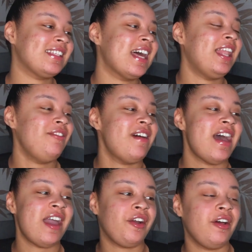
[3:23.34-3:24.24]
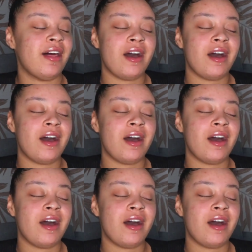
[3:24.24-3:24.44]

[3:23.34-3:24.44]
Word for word: I love a hair color.